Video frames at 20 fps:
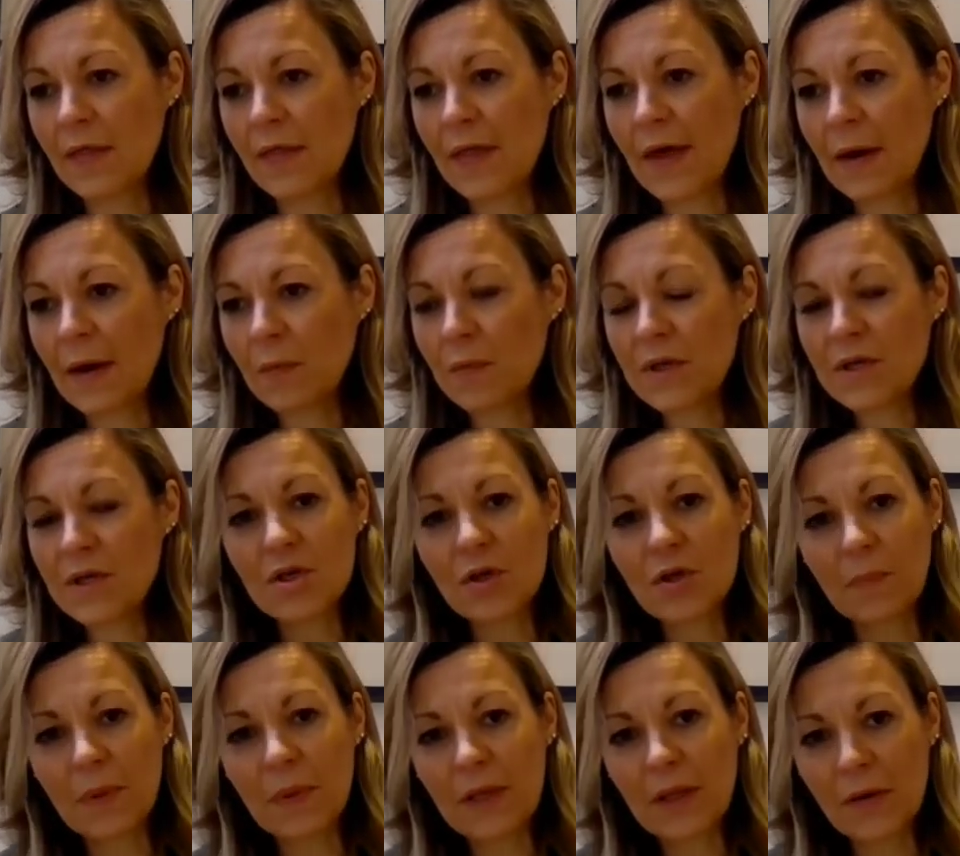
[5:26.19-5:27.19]
that we
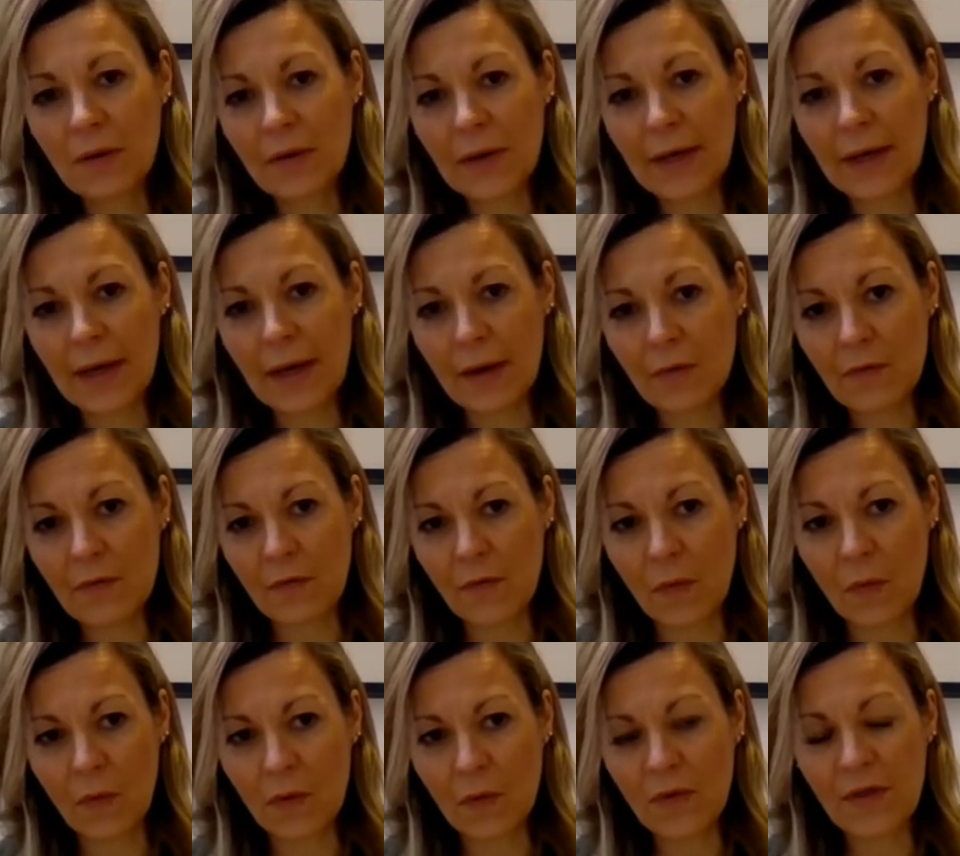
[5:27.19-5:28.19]
should be looking
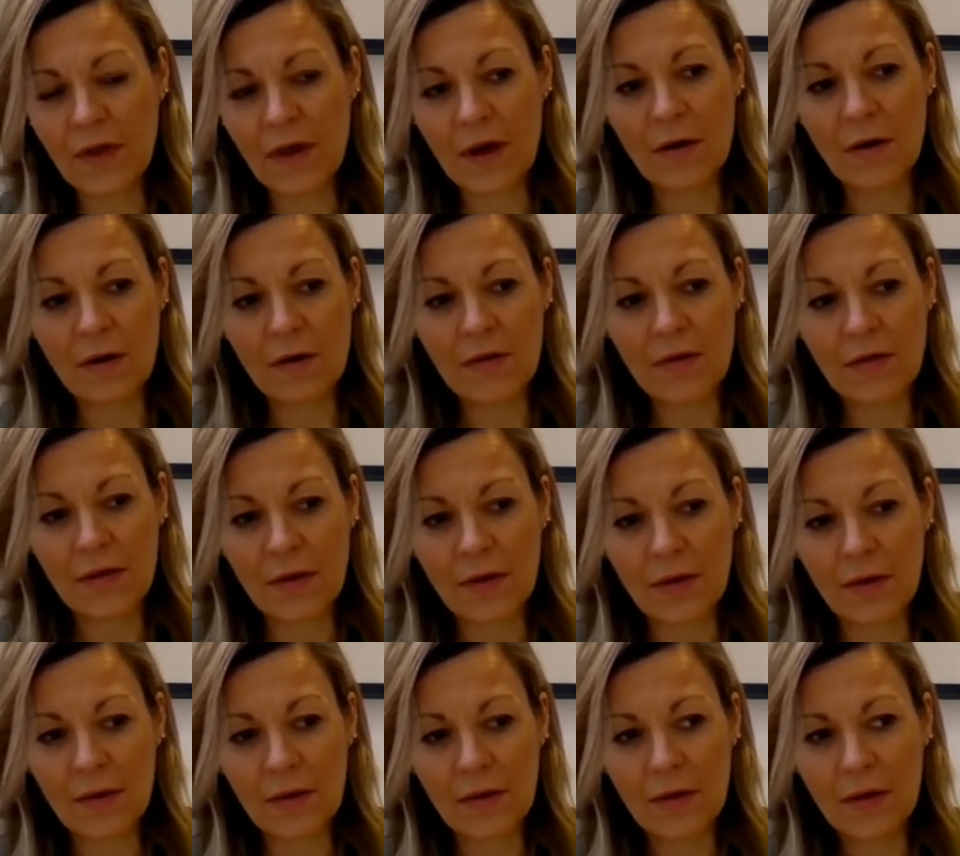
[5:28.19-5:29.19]
out for that are
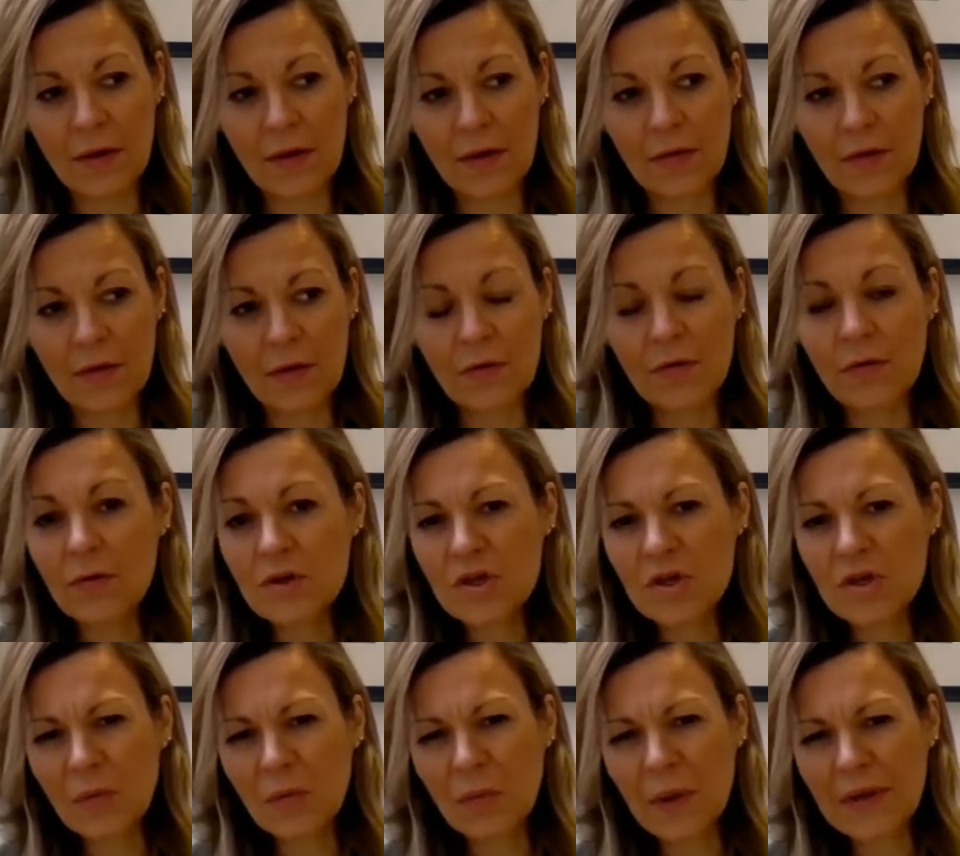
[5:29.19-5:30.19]
the the
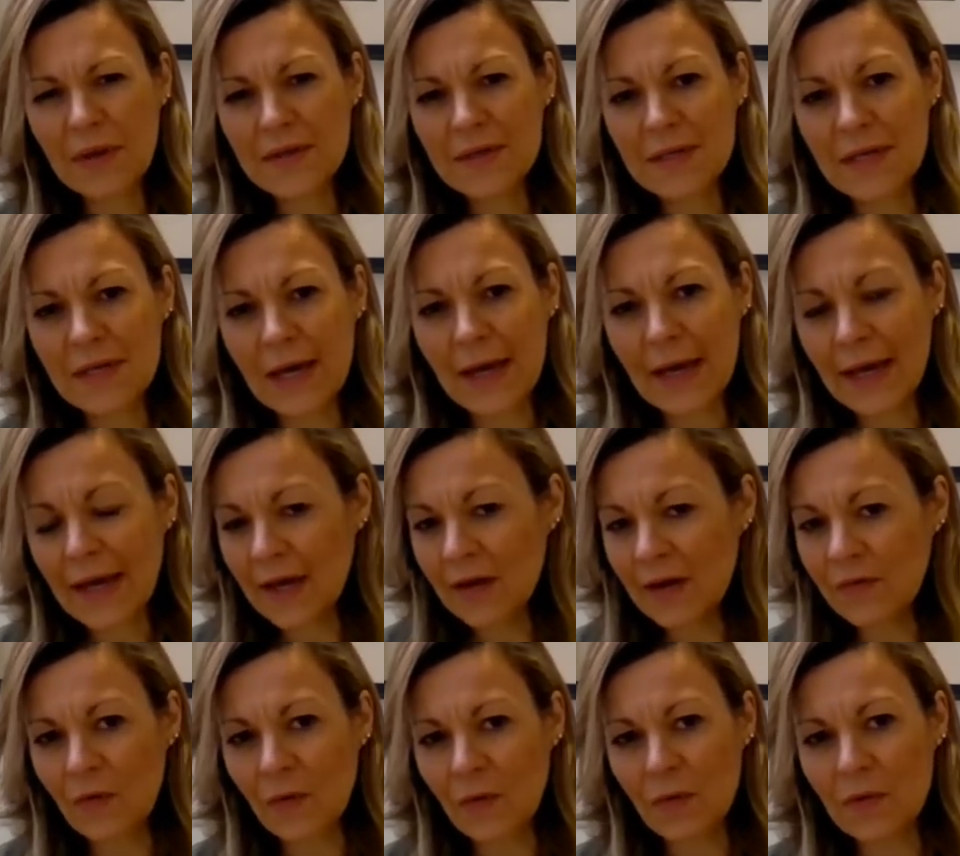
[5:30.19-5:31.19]
crucial ones to
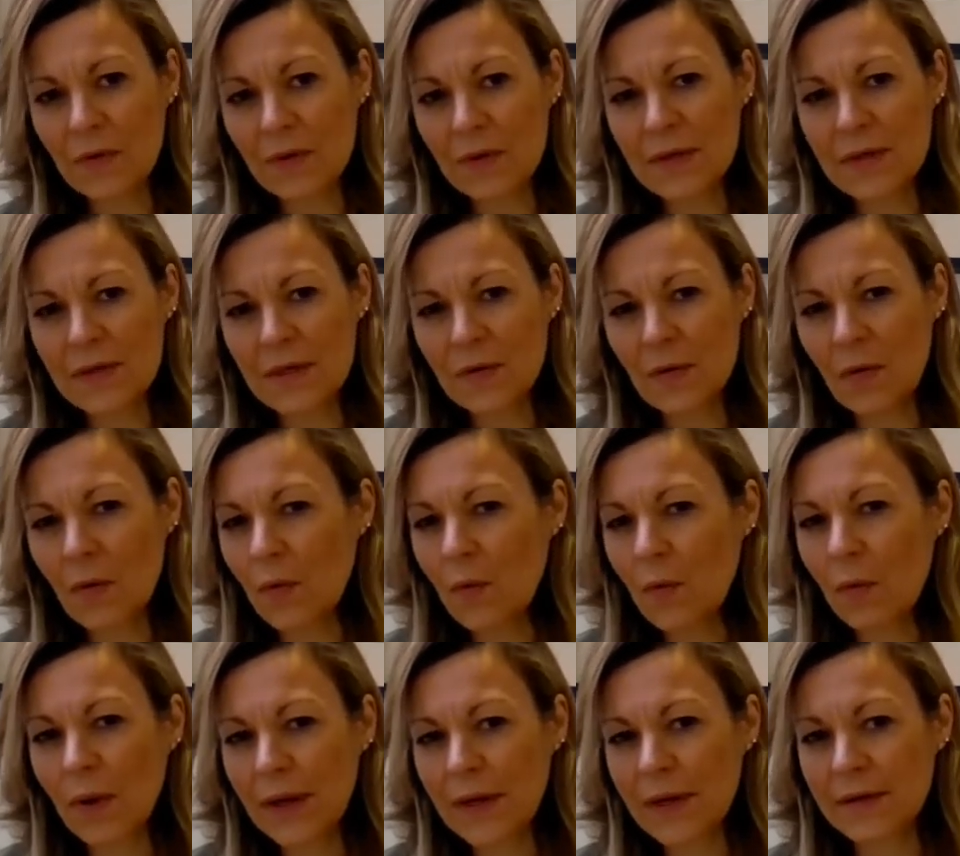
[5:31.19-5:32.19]
have, or is it
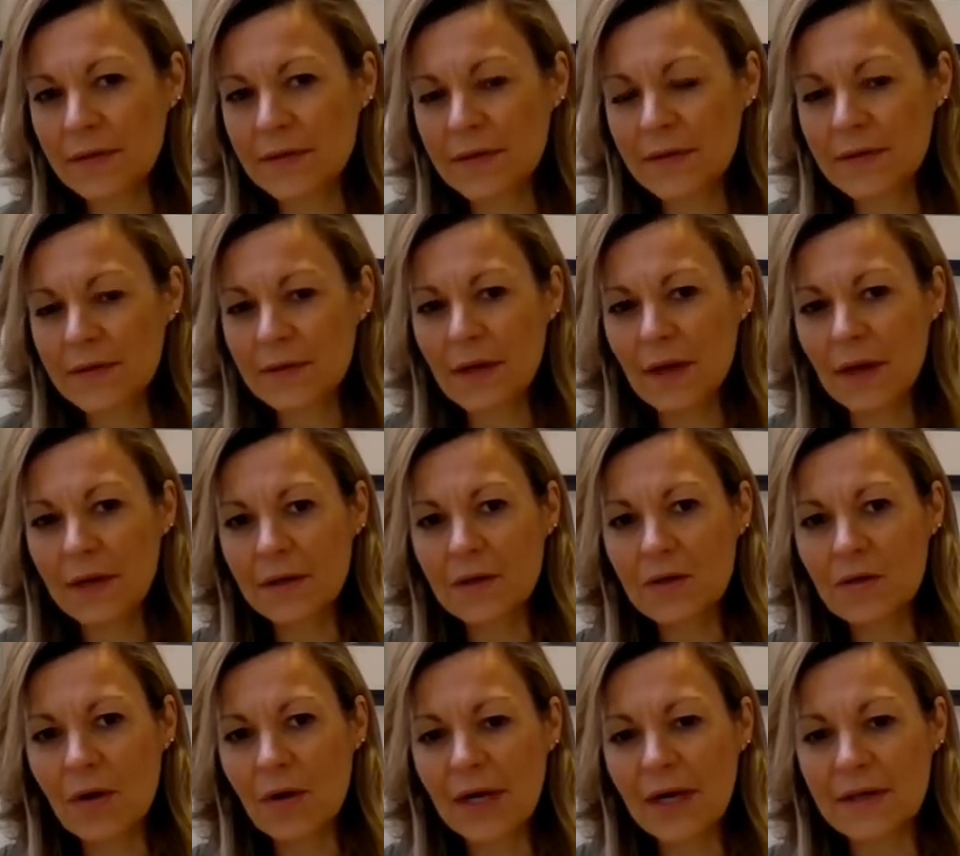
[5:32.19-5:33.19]
not quite as cut
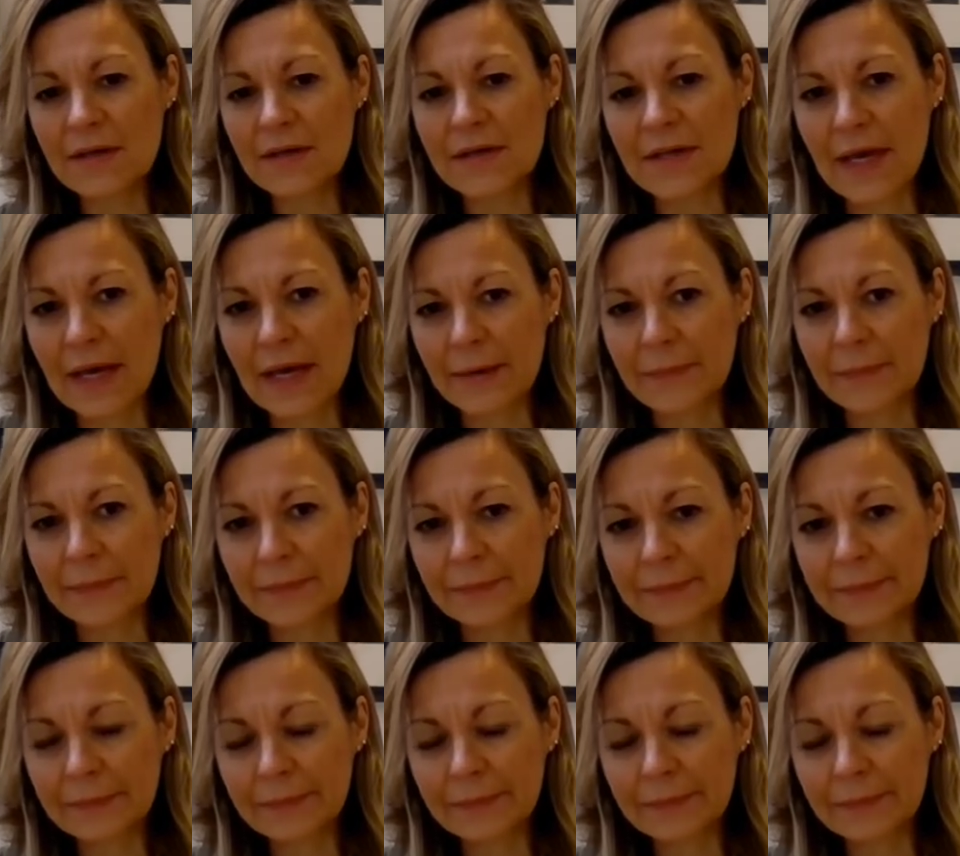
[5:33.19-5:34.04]
and dried as that?